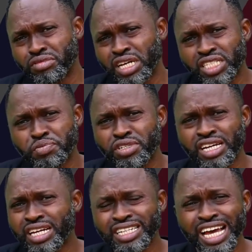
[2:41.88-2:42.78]
any
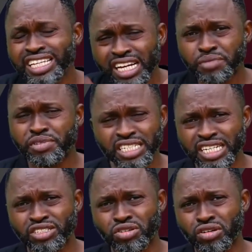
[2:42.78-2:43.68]
experience
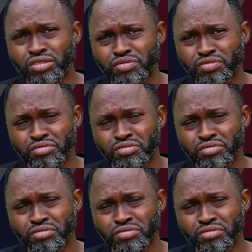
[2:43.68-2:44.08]
at all